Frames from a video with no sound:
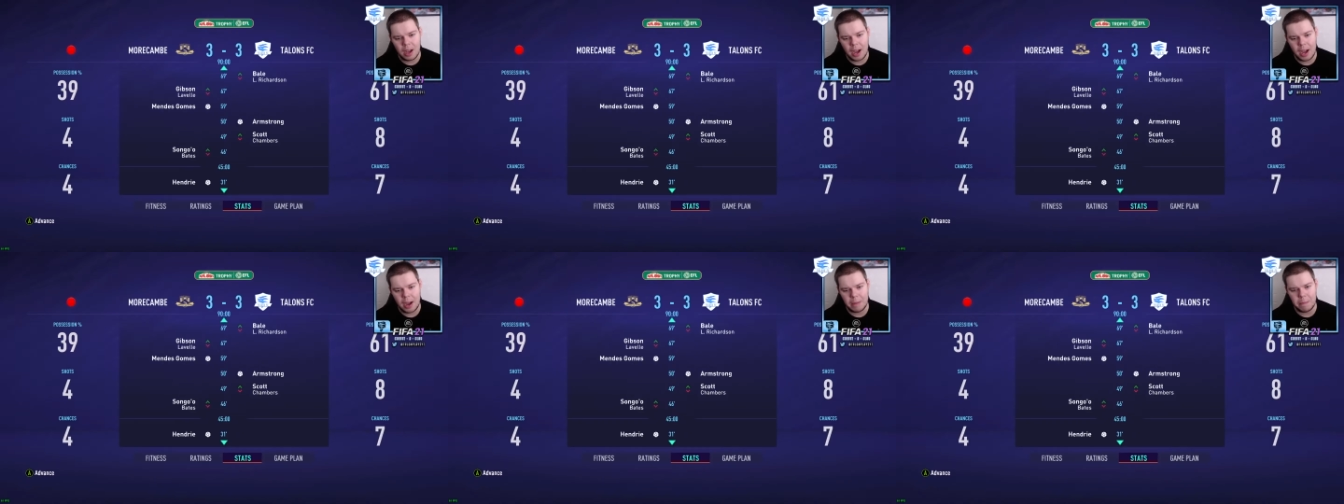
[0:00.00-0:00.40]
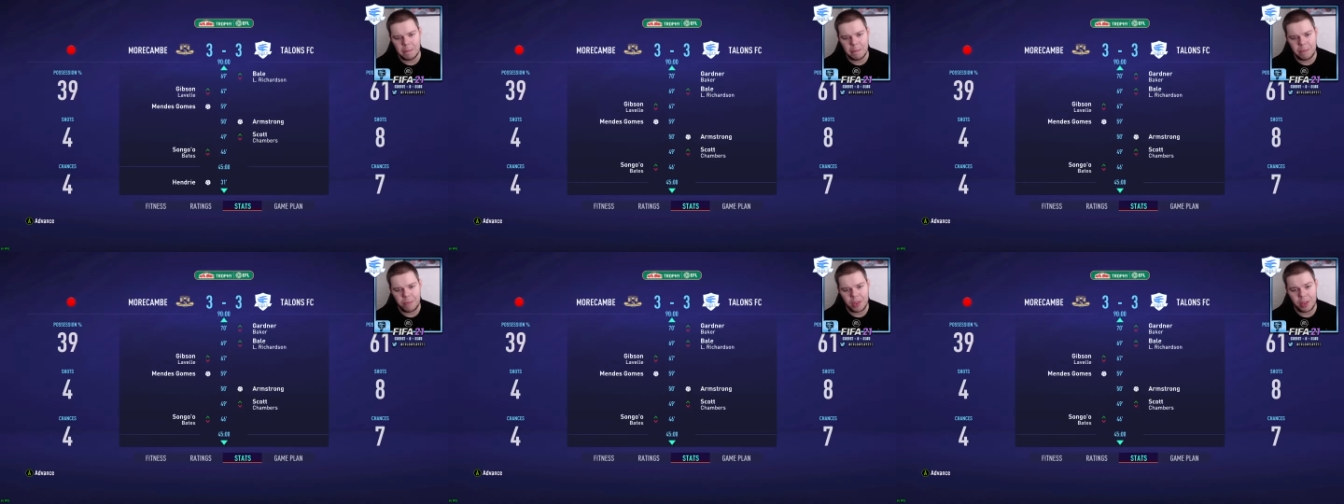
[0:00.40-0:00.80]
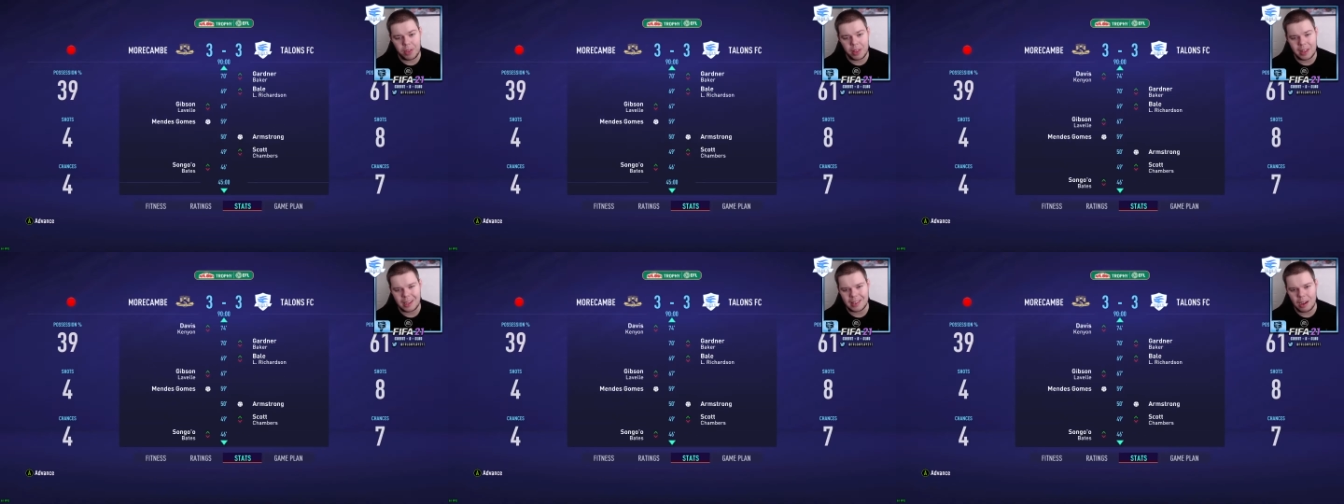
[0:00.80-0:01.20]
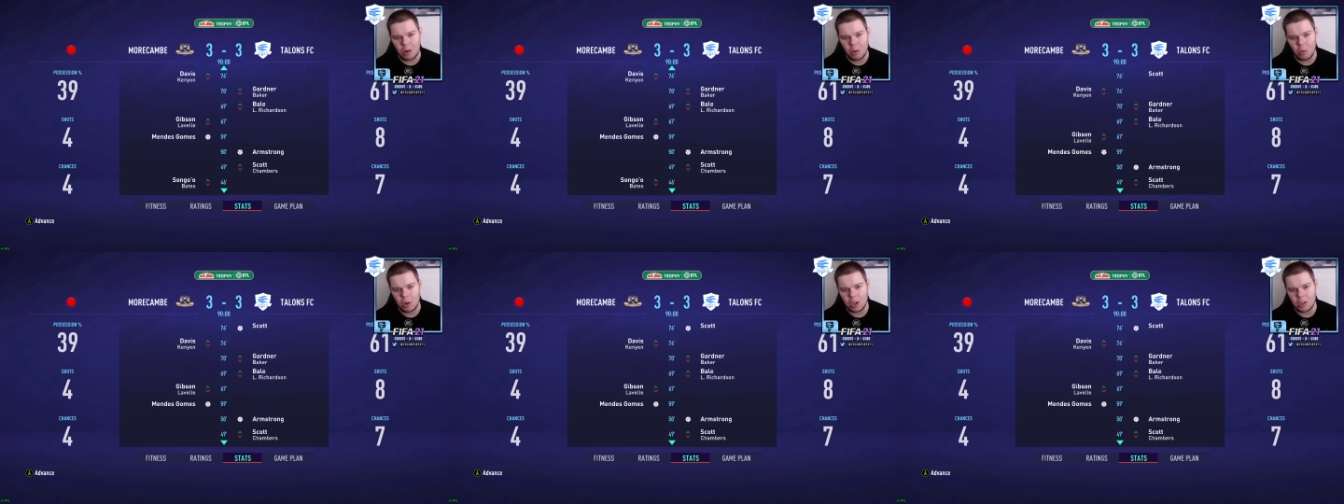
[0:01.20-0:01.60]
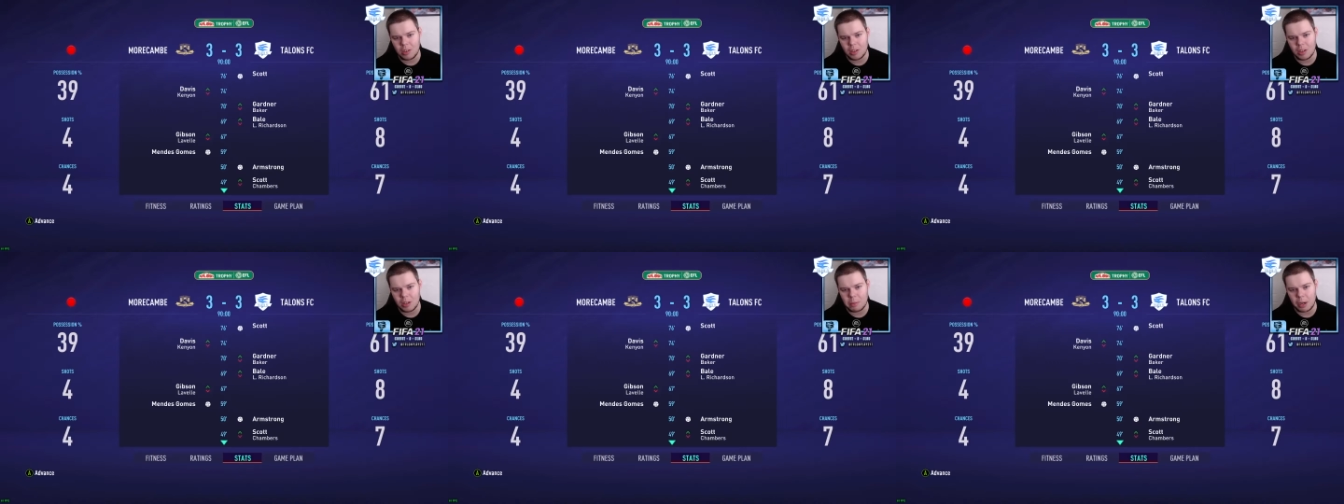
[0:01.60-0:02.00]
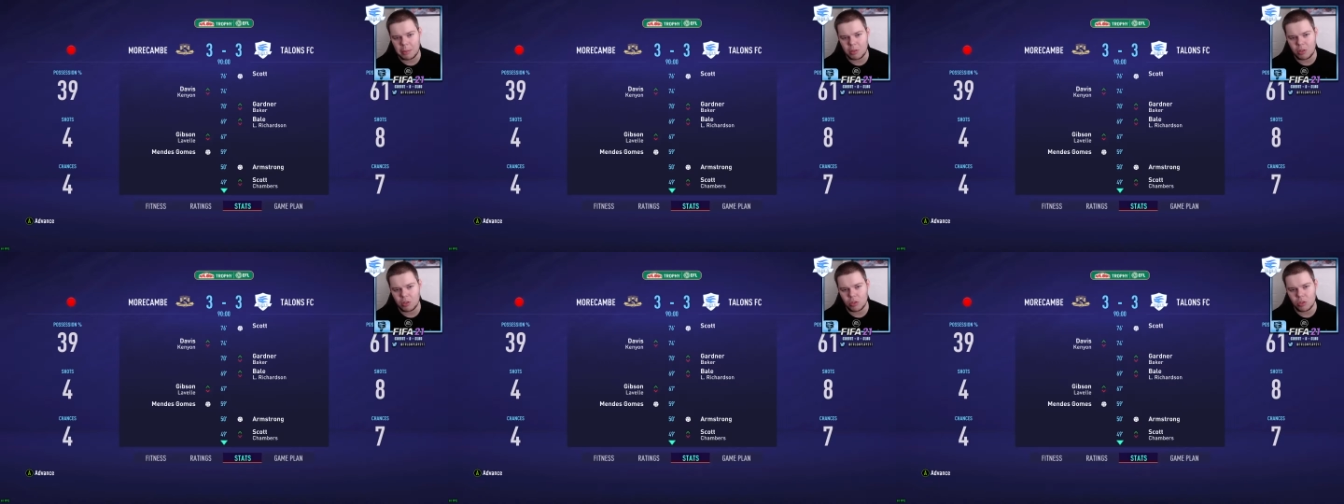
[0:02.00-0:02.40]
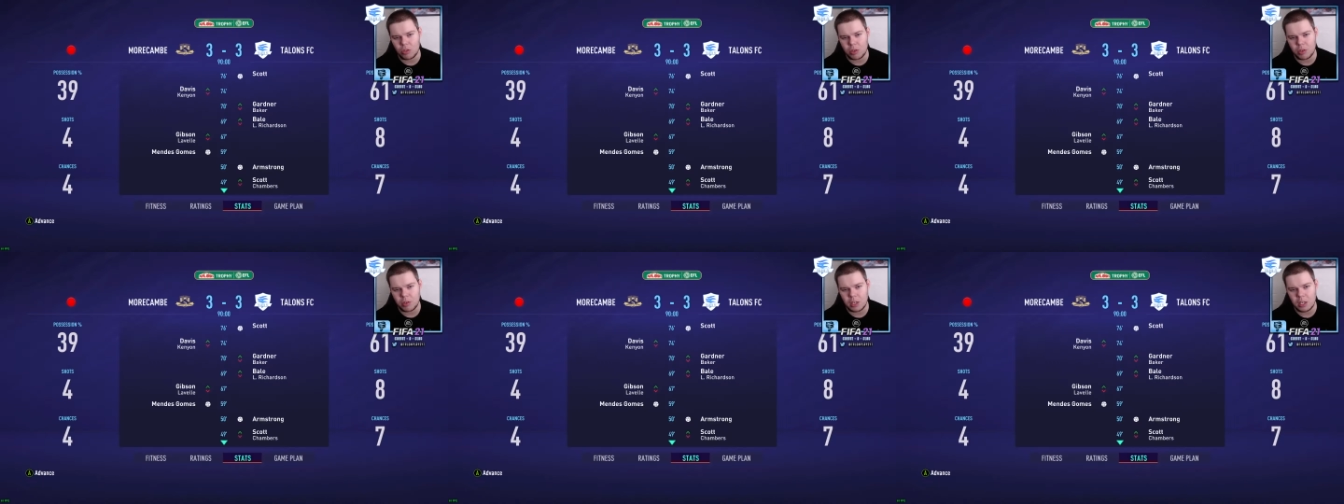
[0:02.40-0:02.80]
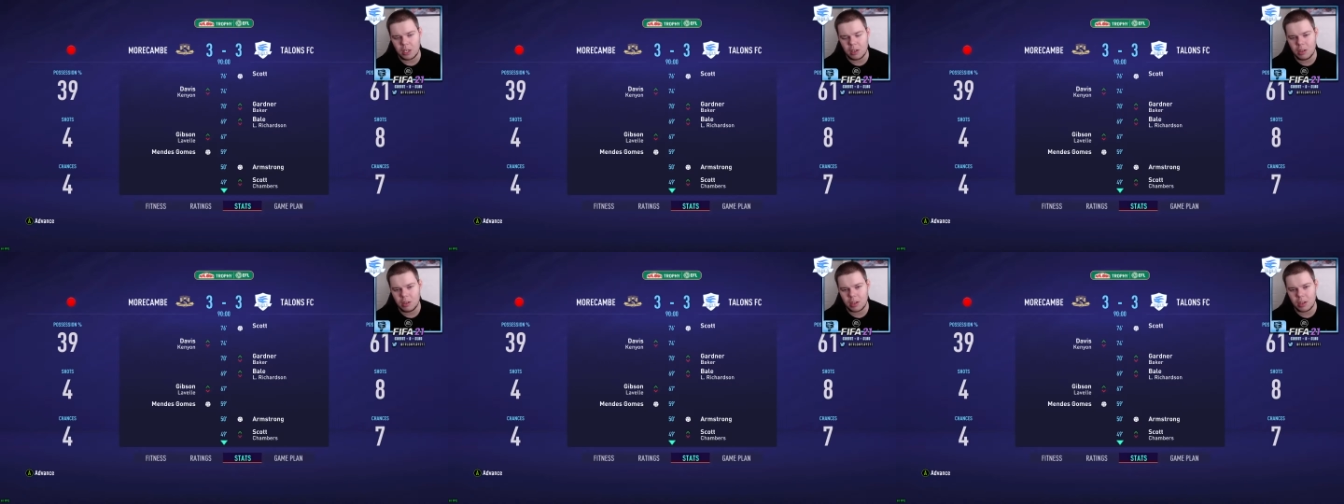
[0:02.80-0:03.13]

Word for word: I think that's how it works in the Papa John's Trophy.